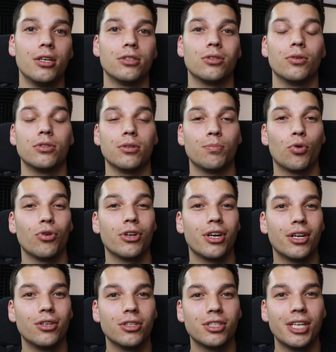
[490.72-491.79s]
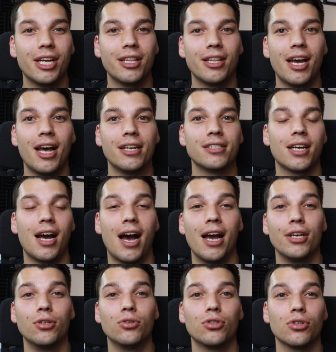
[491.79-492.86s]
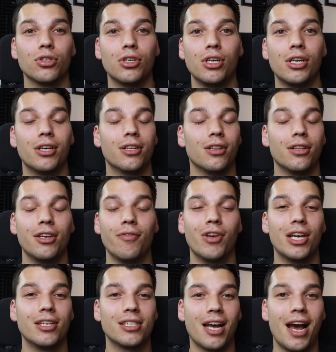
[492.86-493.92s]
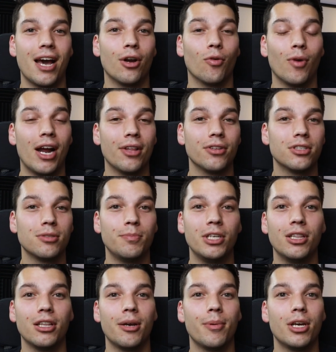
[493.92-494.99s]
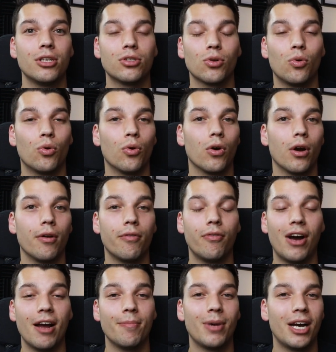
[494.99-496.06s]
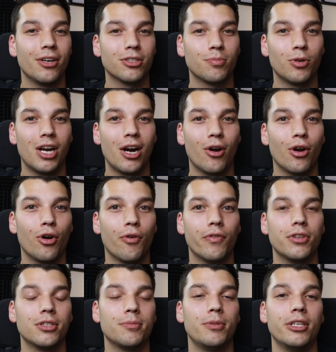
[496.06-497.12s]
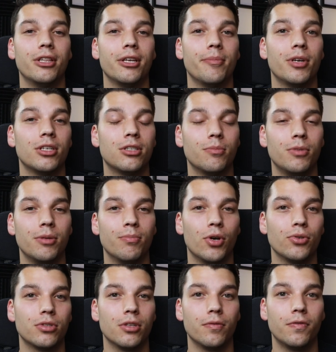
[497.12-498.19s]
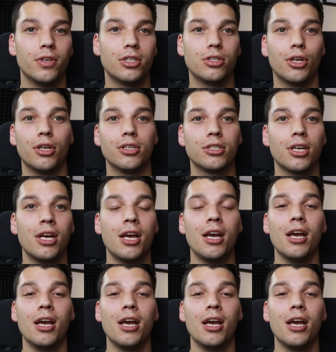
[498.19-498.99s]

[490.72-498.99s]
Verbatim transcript: So it's important to understand that. I usually leave it at around the speed limit or five miles per hour over the speed limit to be most efficient.